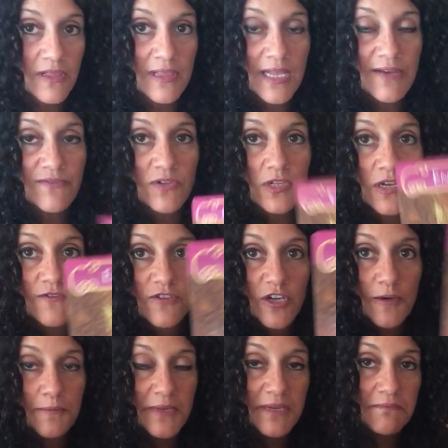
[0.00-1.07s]
level of
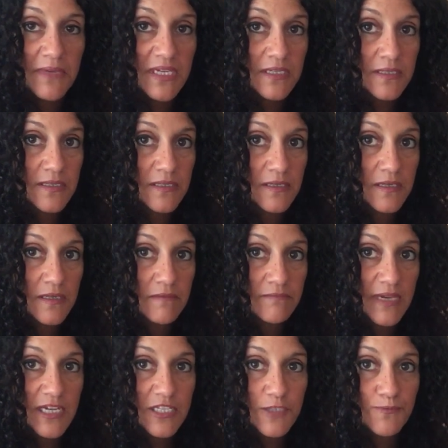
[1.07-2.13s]
commitment.
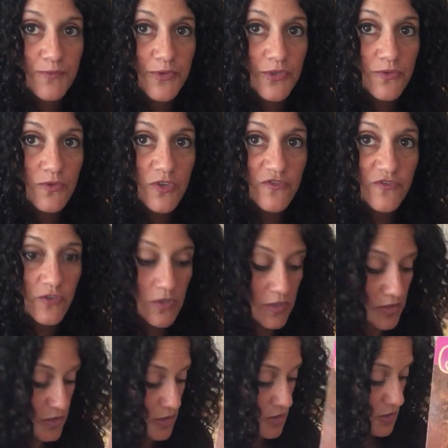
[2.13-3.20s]
That's beautiful.